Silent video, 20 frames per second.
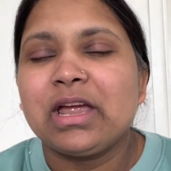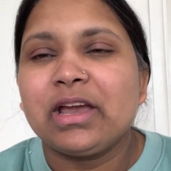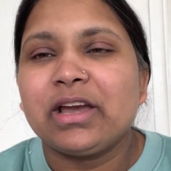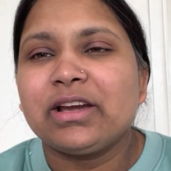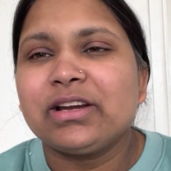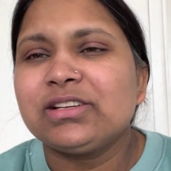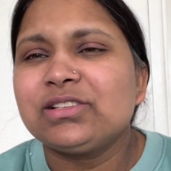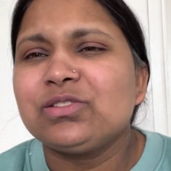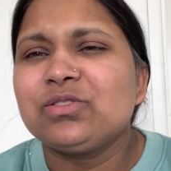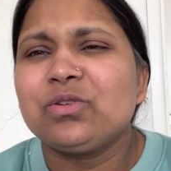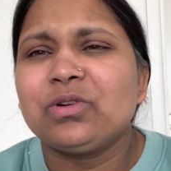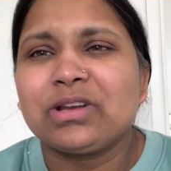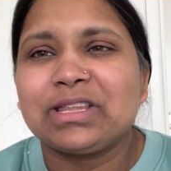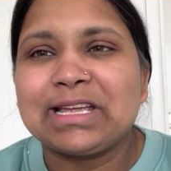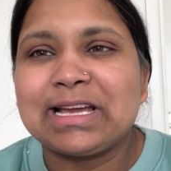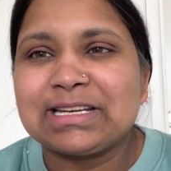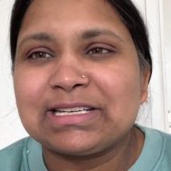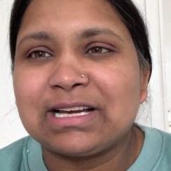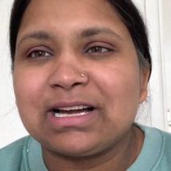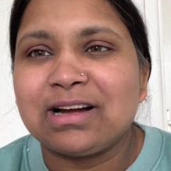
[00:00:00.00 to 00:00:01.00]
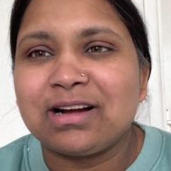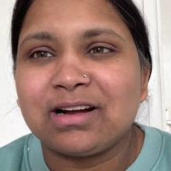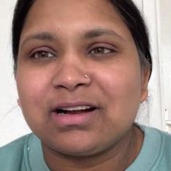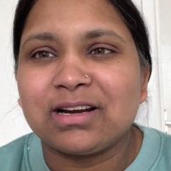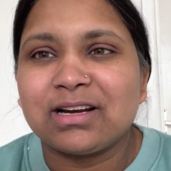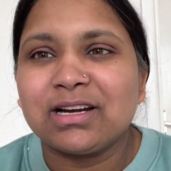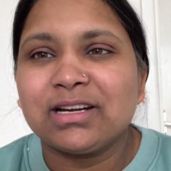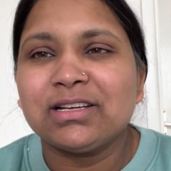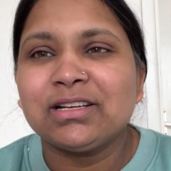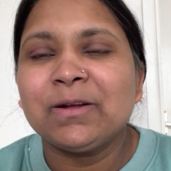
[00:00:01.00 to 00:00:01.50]
It's not that
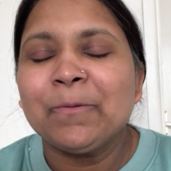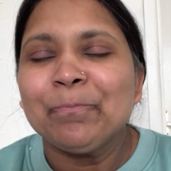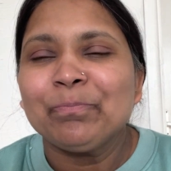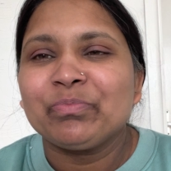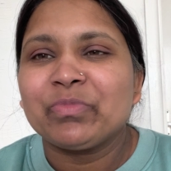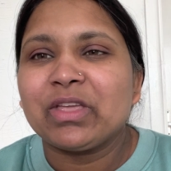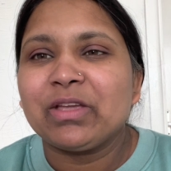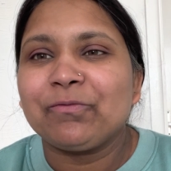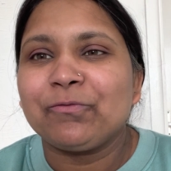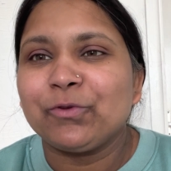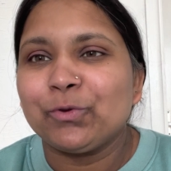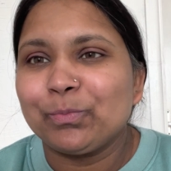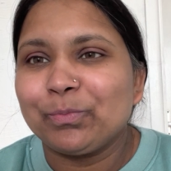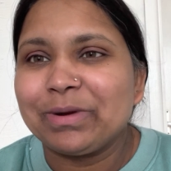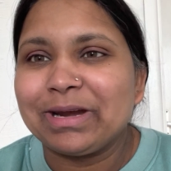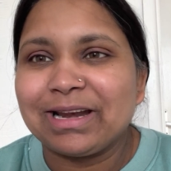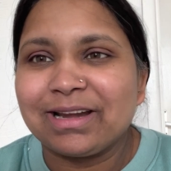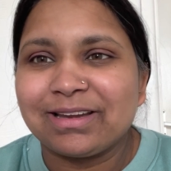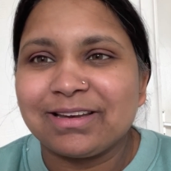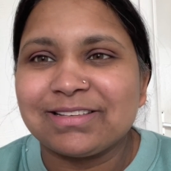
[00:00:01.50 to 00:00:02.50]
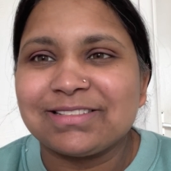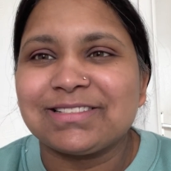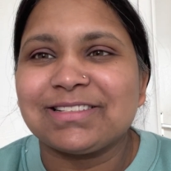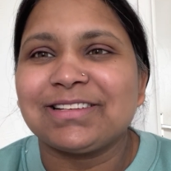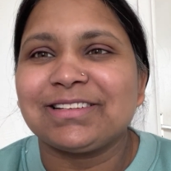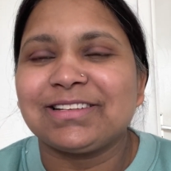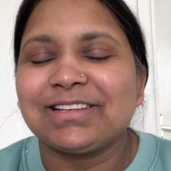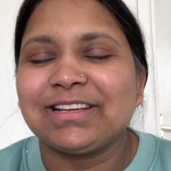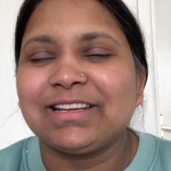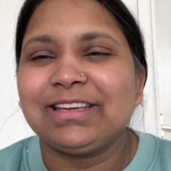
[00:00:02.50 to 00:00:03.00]
hard if you practice
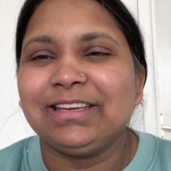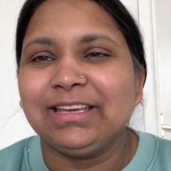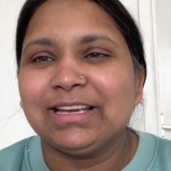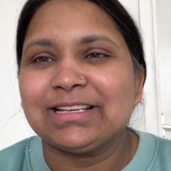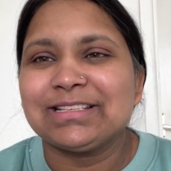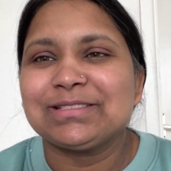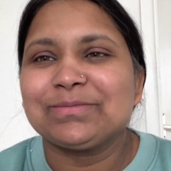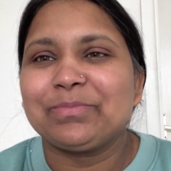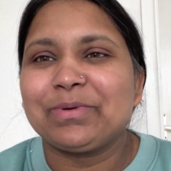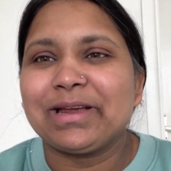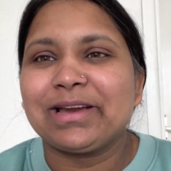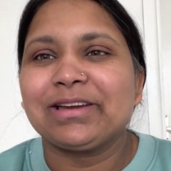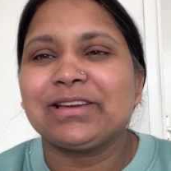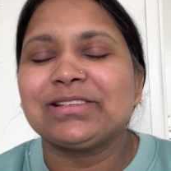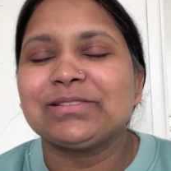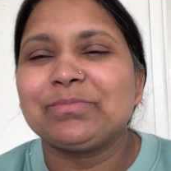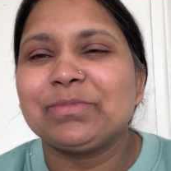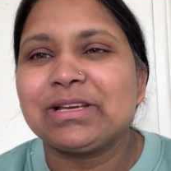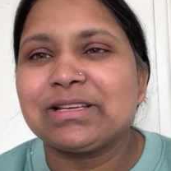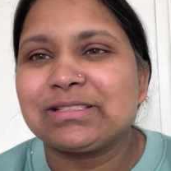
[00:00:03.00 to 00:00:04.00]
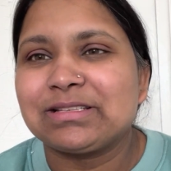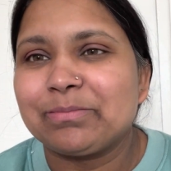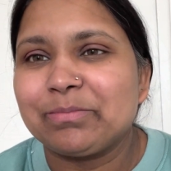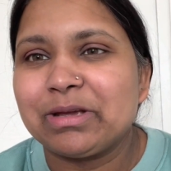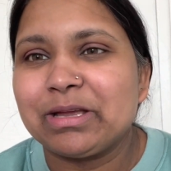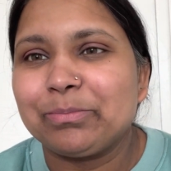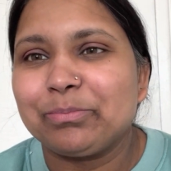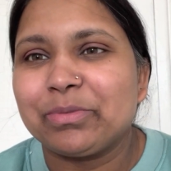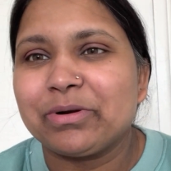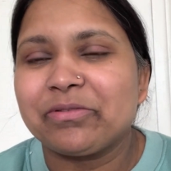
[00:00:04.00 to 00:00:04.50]
it. Yes, practice makes a
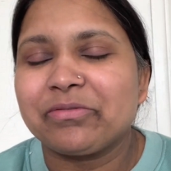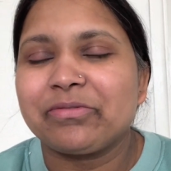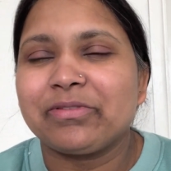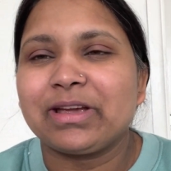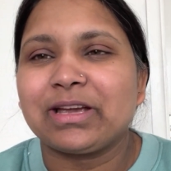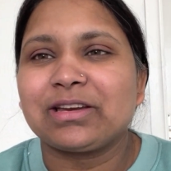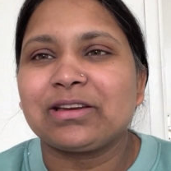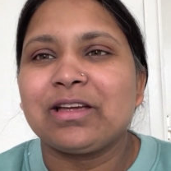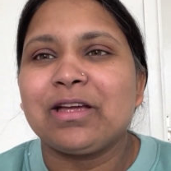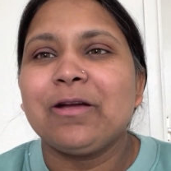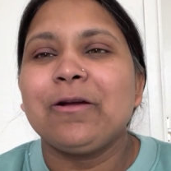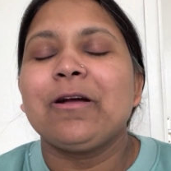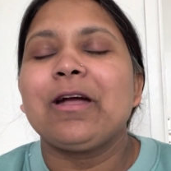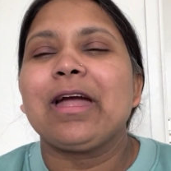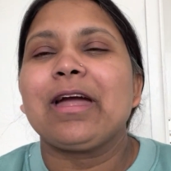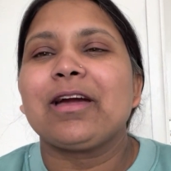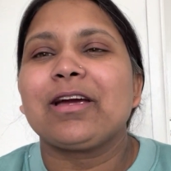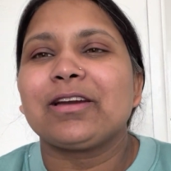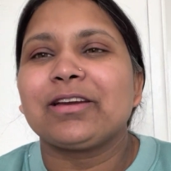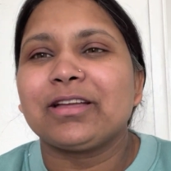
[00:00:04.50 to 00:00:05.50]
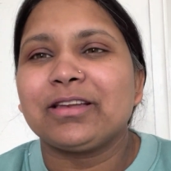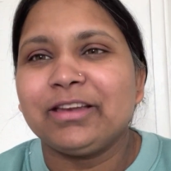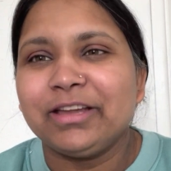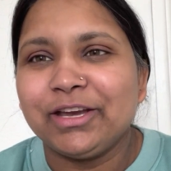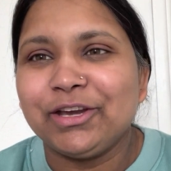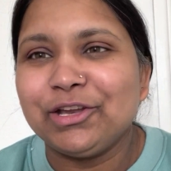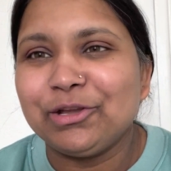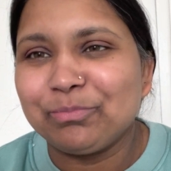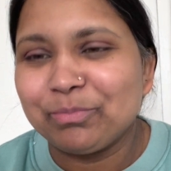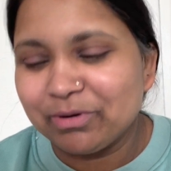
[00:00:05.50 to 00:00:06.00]
man perfect and a
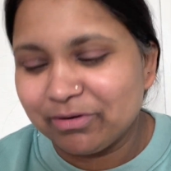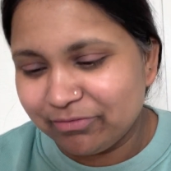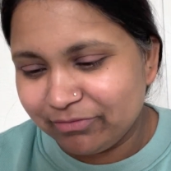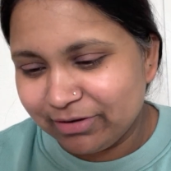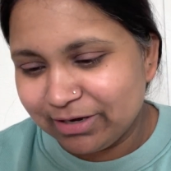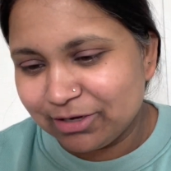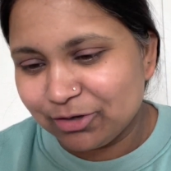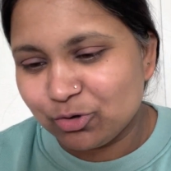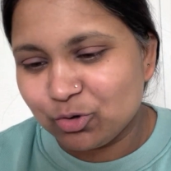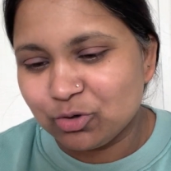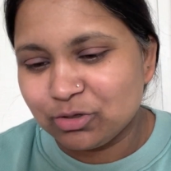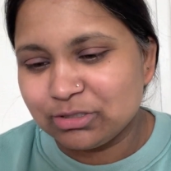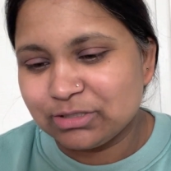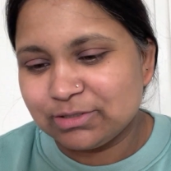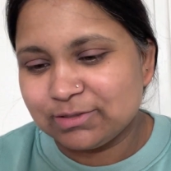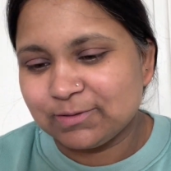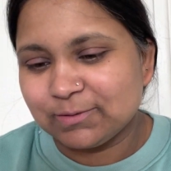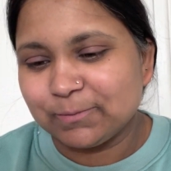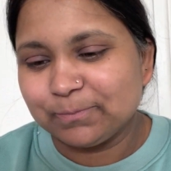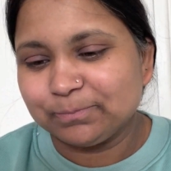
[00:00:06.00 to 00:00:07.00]
lady perfect also.